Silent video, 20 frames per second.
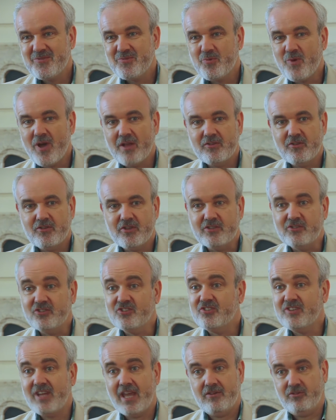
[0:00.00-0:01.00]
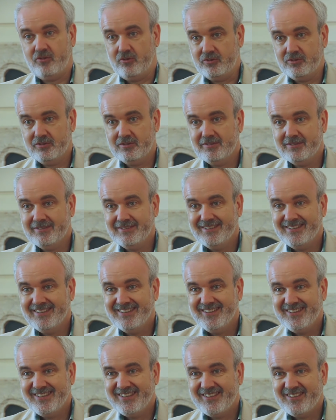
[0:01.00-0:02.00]
rather than statehood.
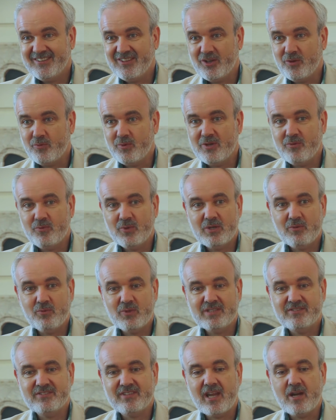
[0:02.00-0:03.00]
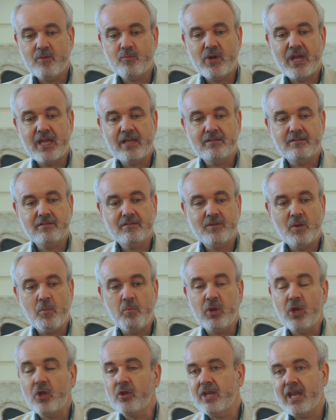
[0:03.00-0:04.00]
We celebrate
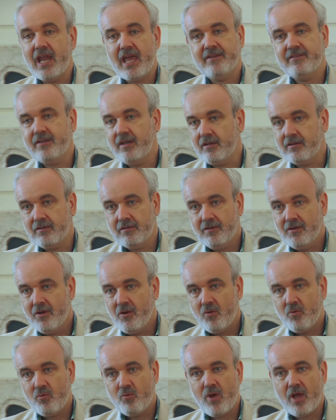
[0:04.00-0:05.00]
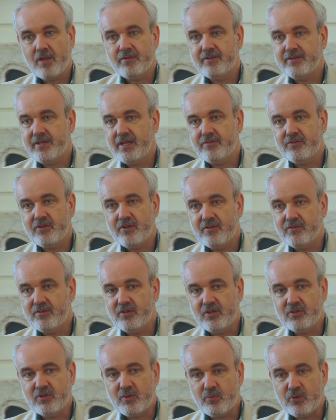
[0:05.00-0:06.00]
bloodletting rather than
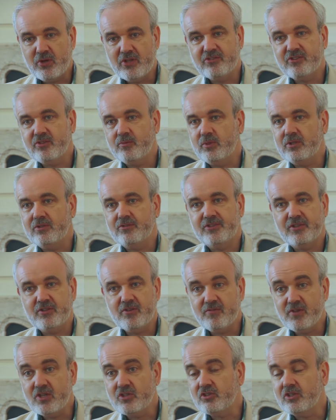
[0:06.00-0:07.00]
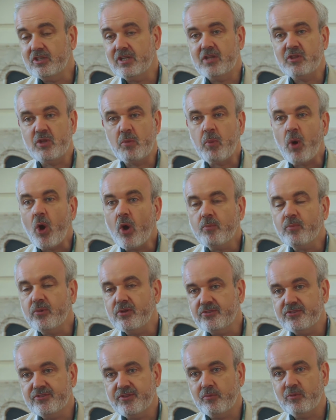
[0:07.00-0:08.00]
the principles and the vision and the
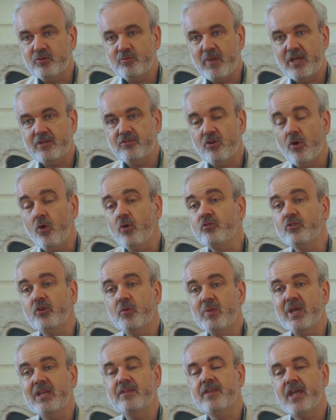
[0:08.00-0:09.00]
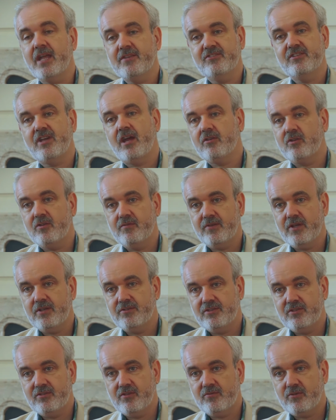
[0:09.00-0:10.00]
purpose that was meant to underpin that
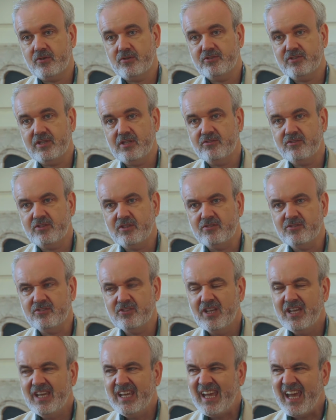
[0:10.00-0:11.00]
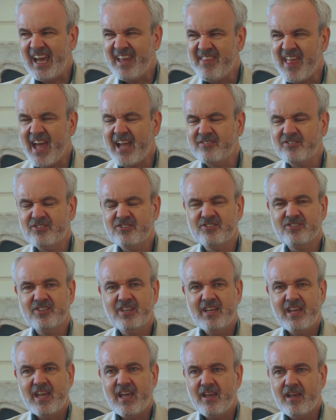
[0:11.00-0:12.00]
sacrifice in the first instance. And
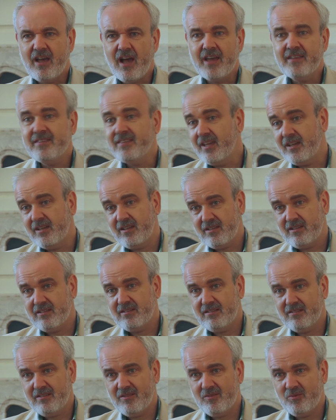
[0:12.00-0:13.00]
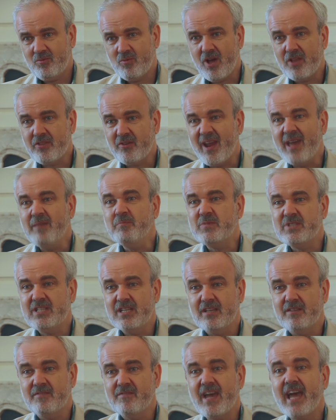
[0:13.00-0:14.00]
that's, I think, rather
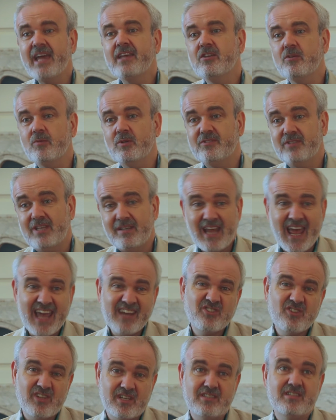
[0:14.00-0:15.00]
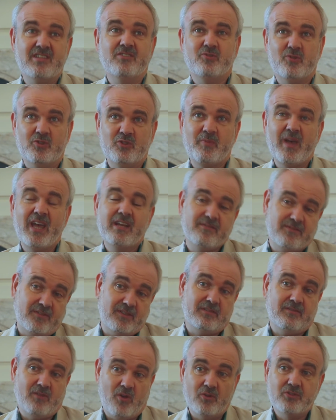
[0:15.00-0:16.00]
empty and vacuous, and actually
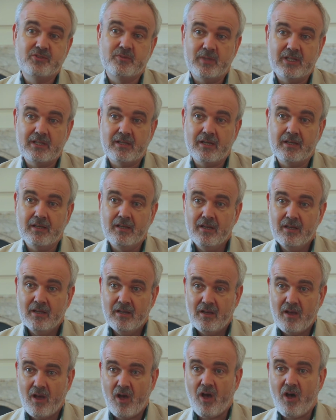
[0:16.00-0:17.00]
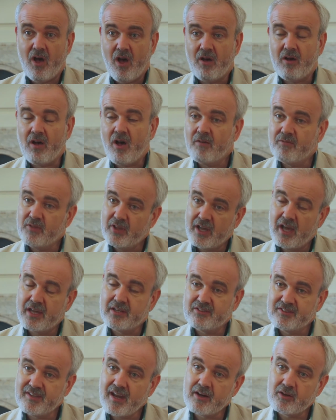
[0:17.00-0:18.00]
disrespectful, ultimately, of the
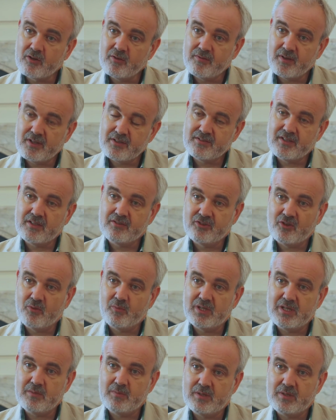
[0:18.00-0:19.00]
kind of sacrifice that so many